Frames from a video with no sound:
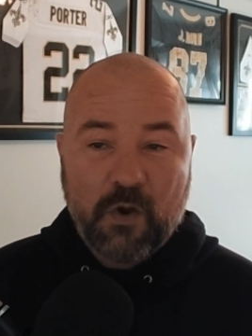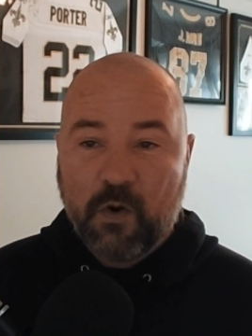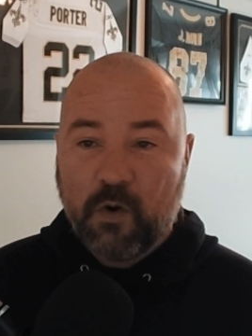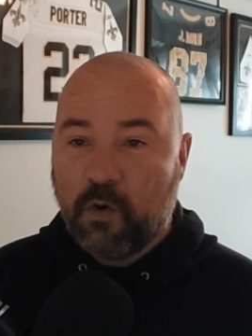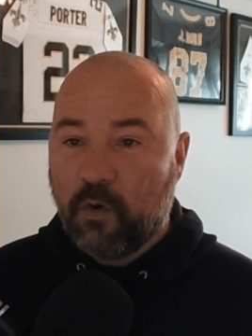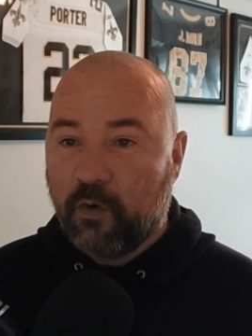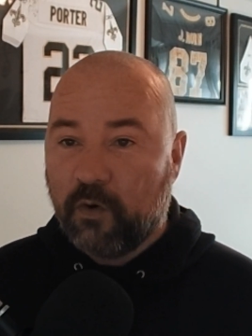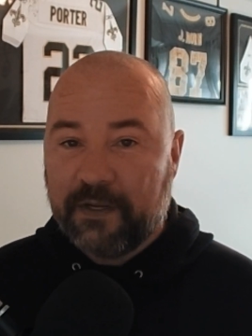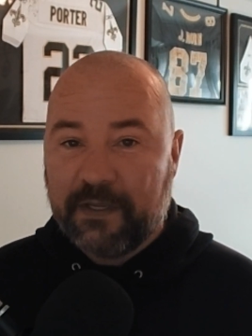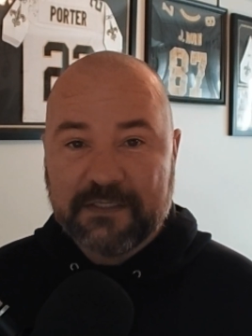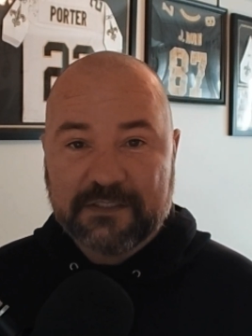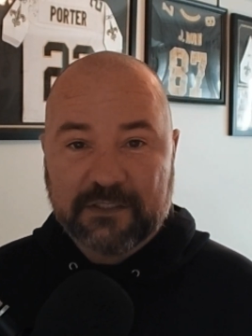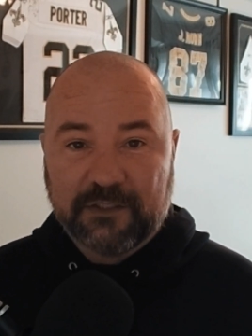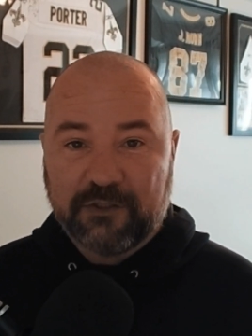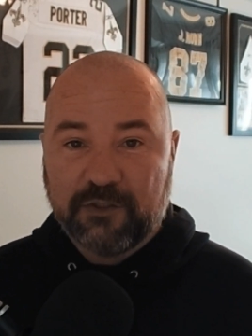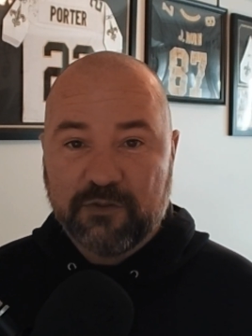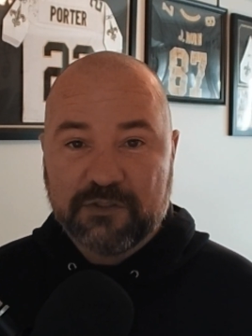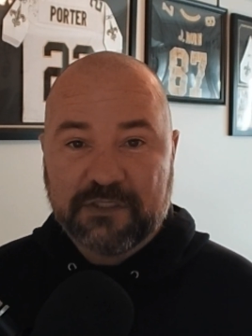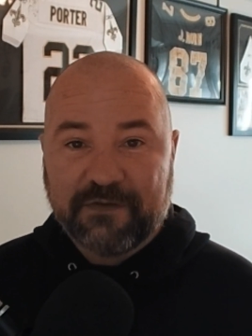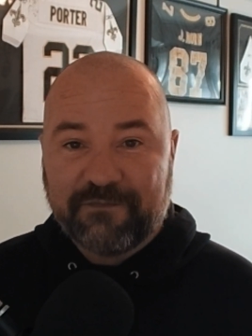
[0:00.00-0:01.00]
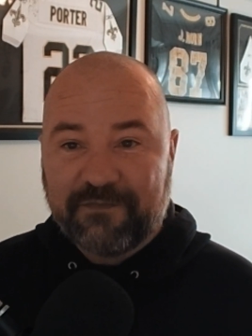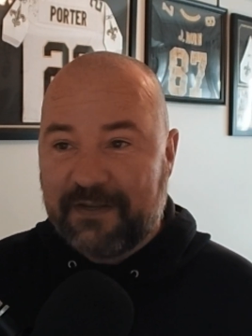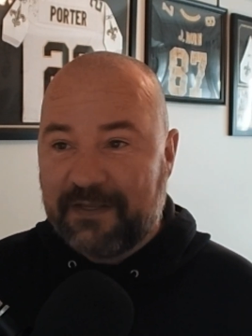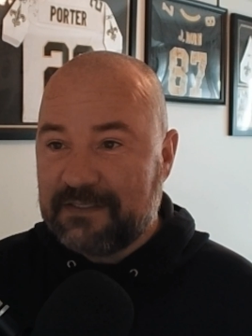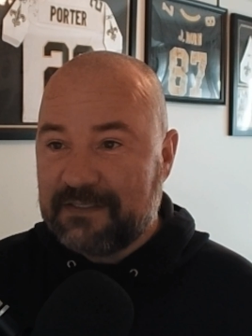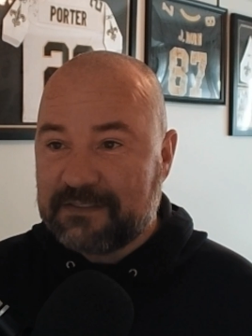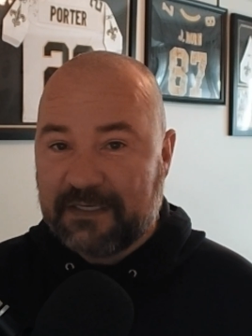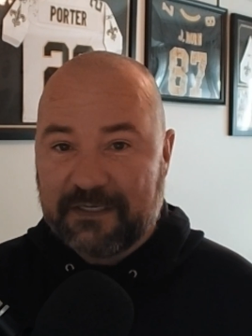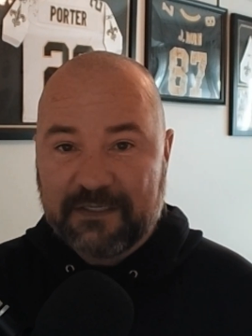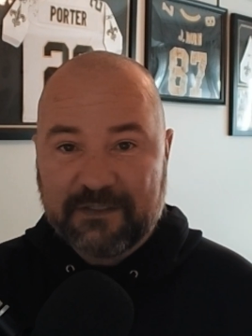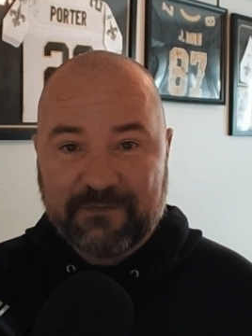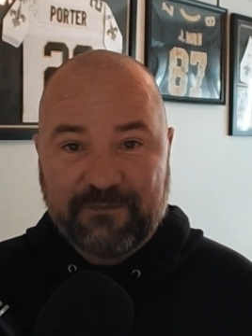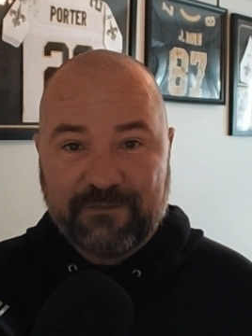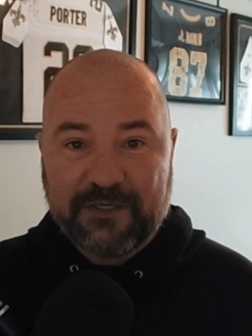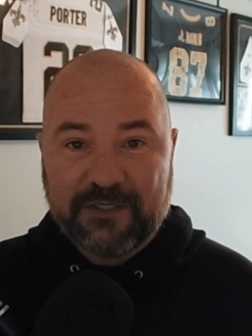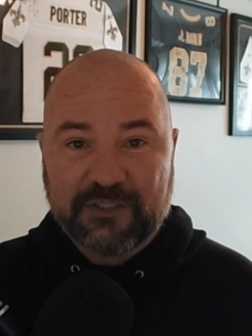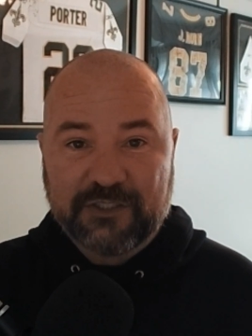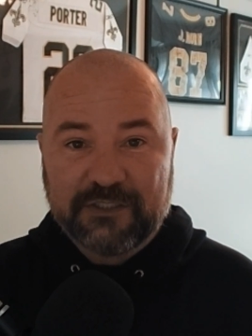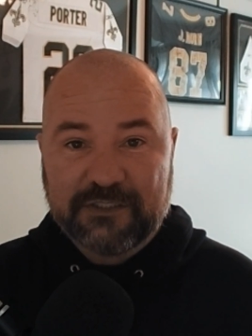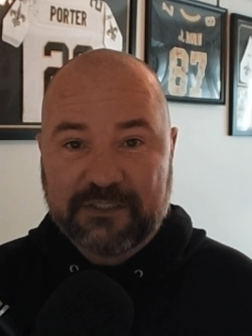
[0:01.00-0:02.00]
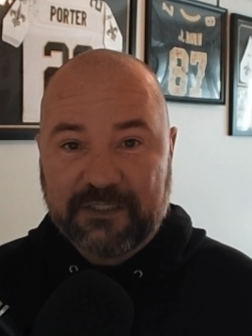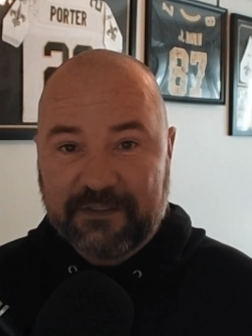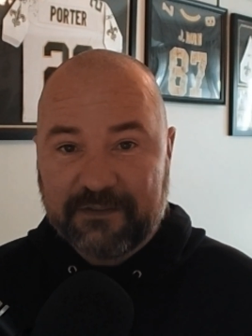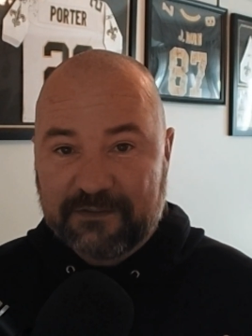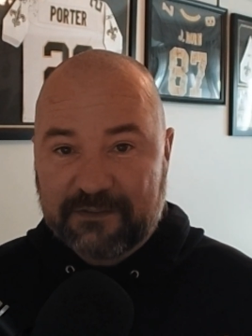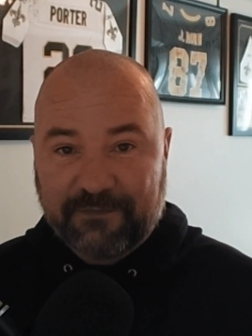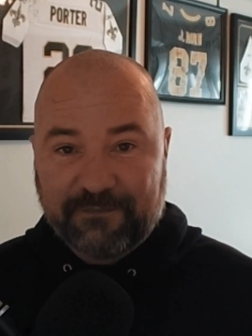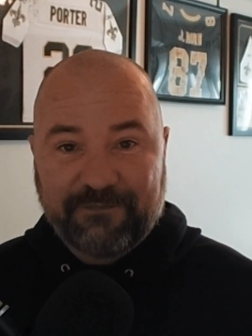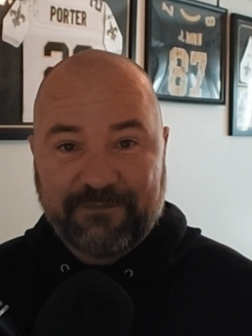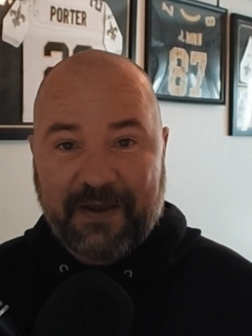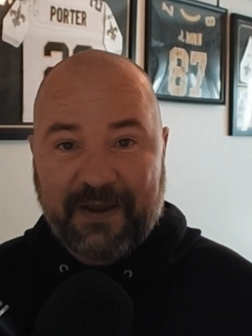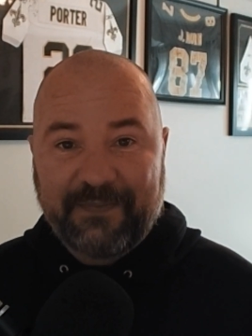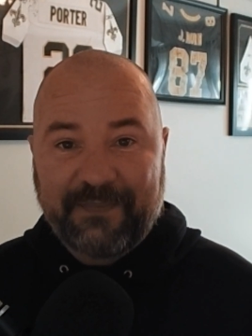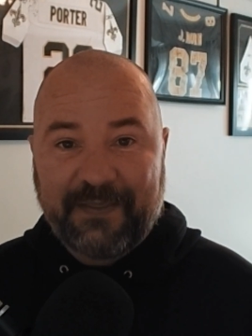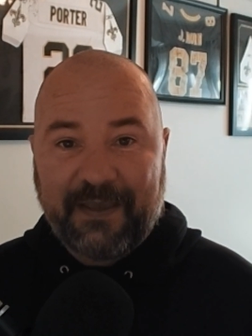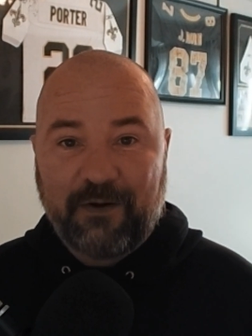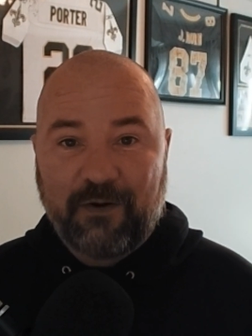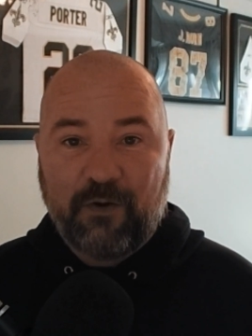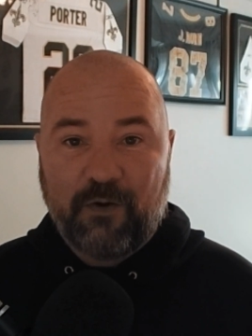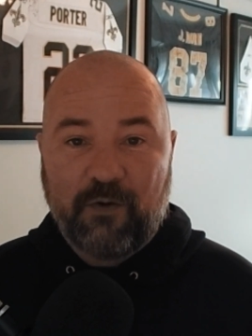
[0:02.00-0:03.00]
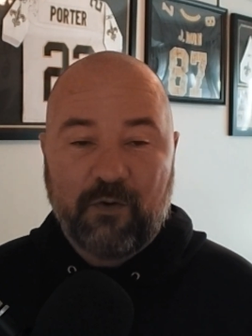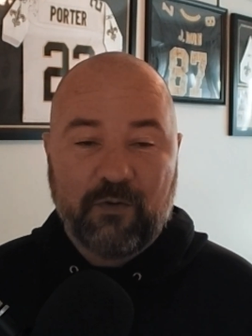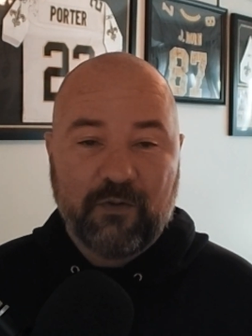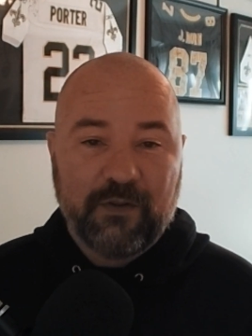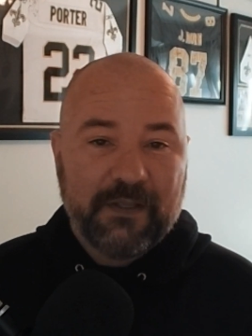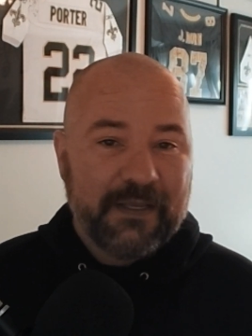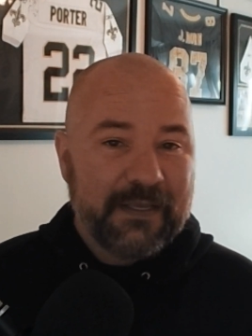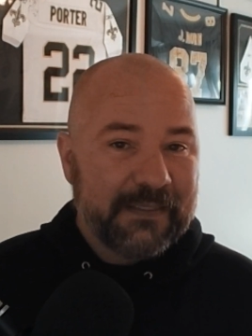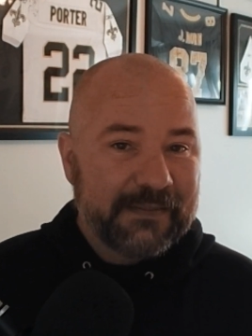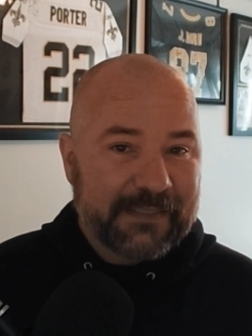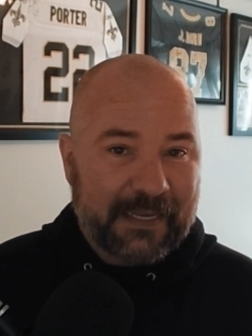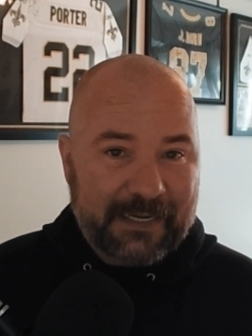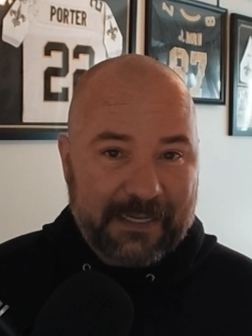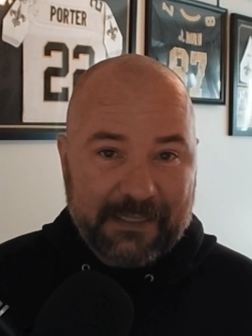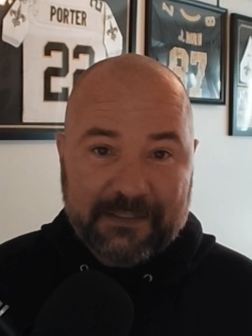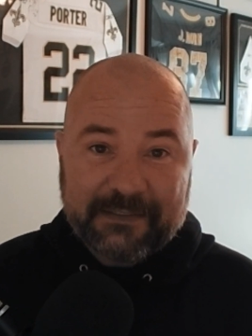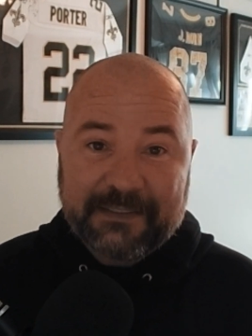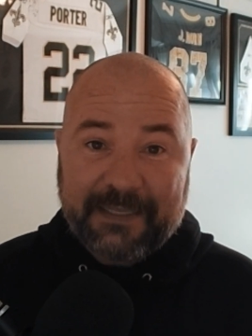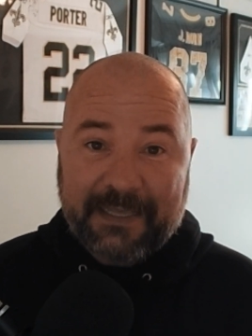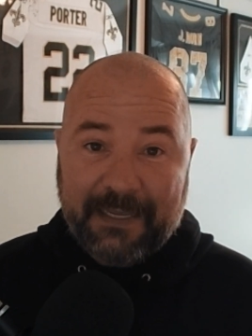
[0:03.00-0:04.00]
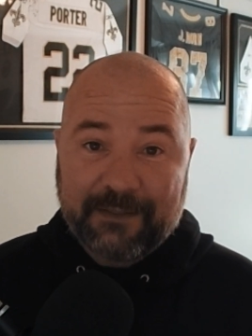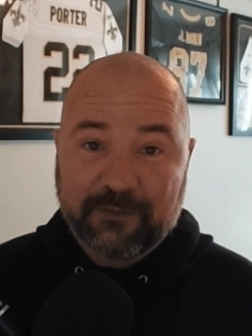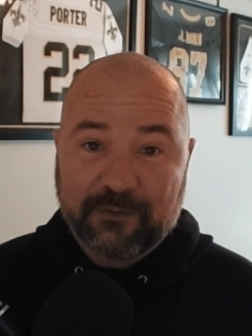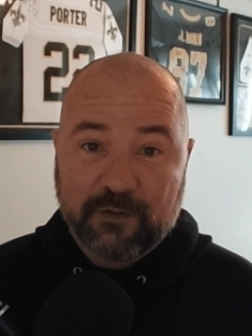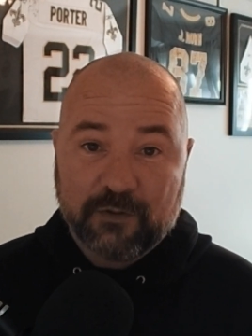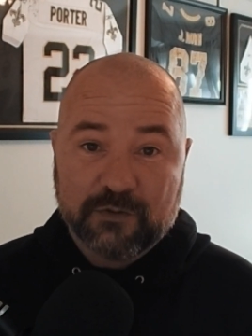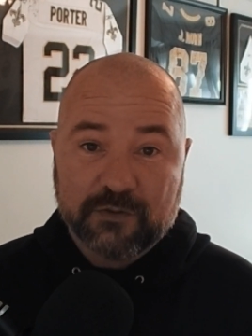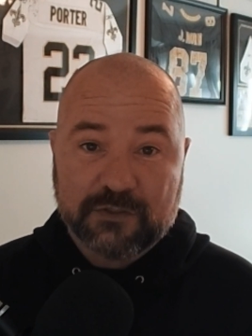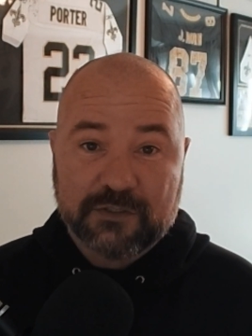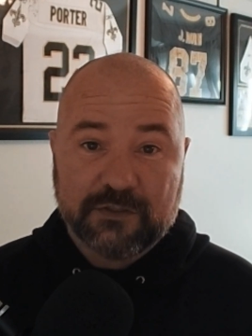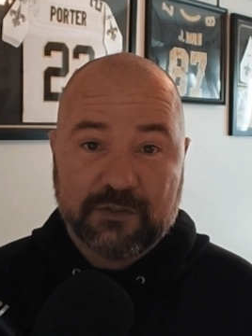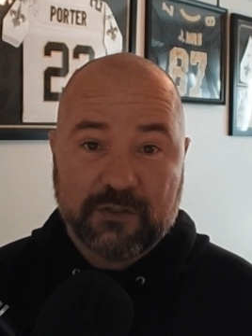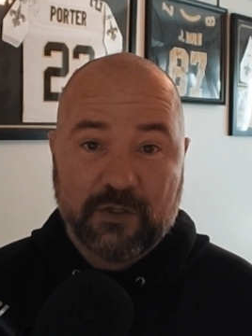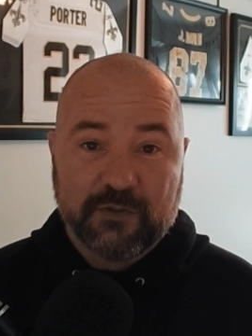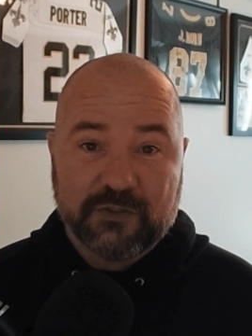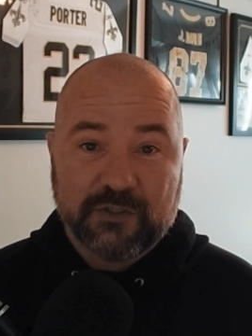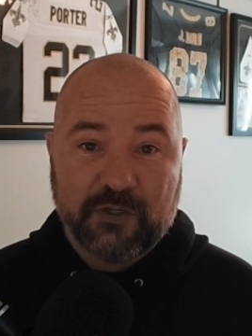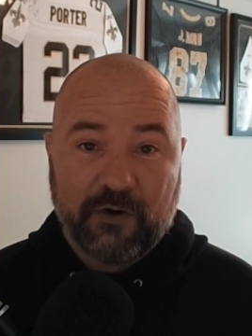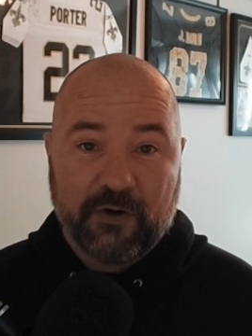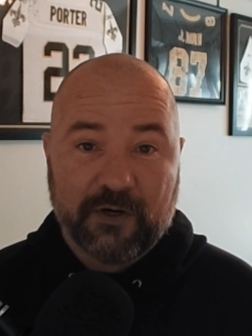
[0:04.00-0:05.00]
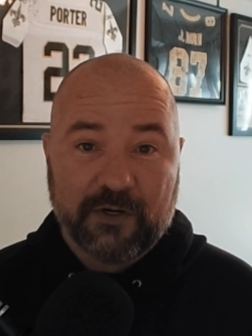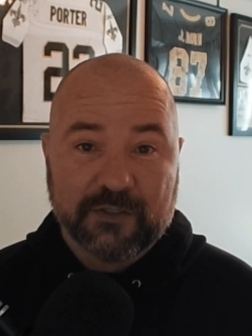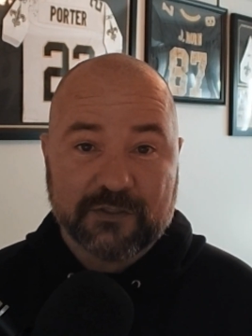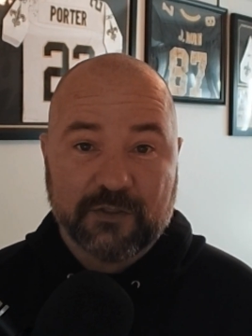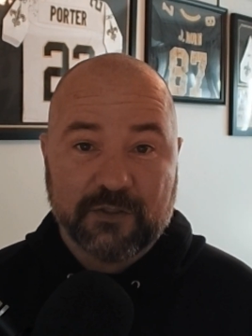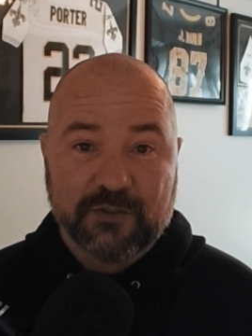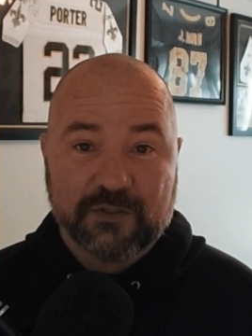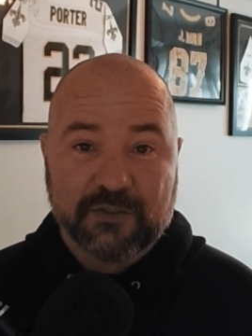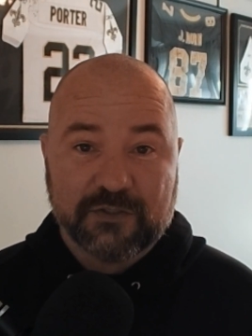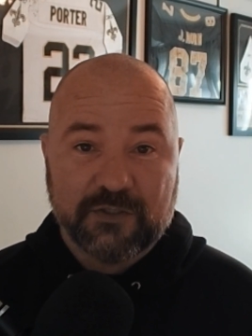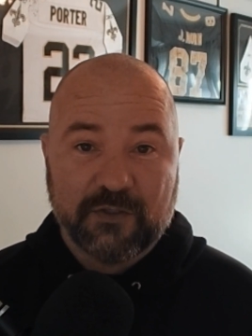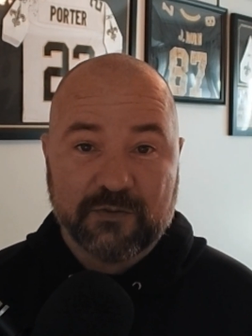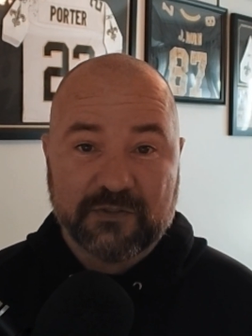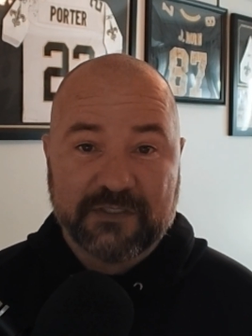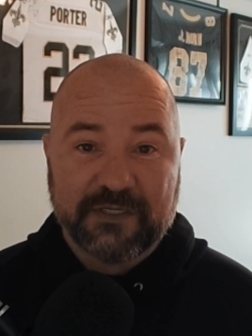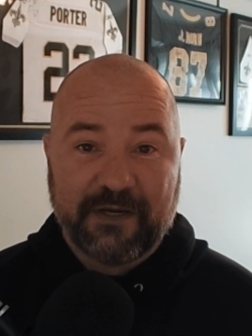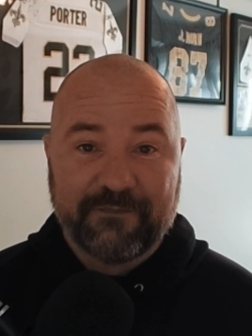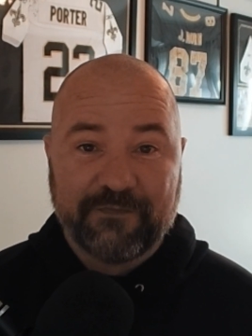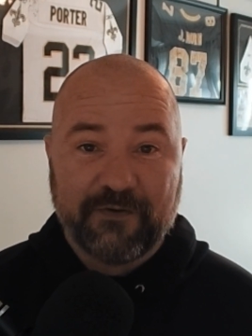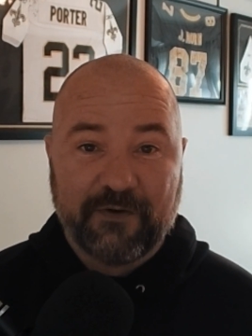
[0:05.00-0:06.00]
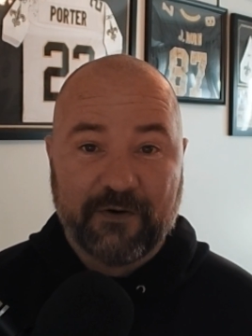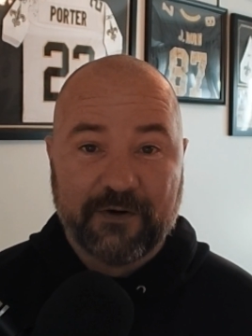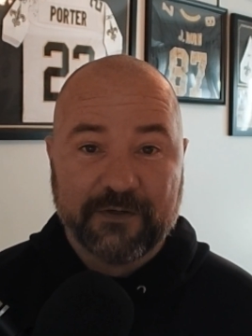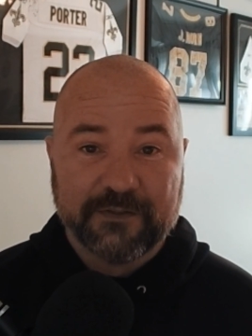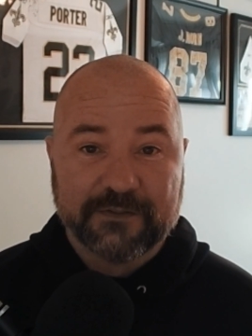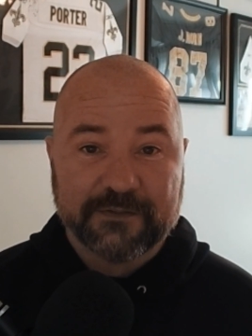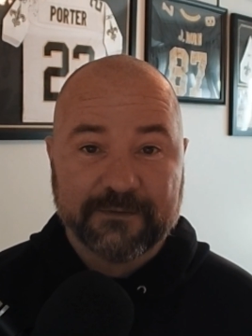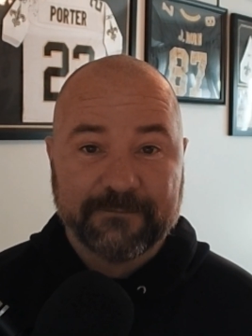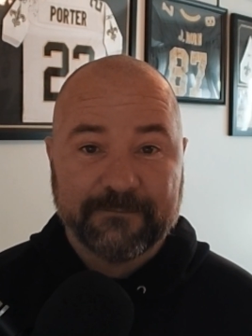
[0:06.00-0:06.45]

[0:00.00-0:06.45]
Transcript: or his elusiveness and his vision to find that hole, that he'll get those yards, those tough yards.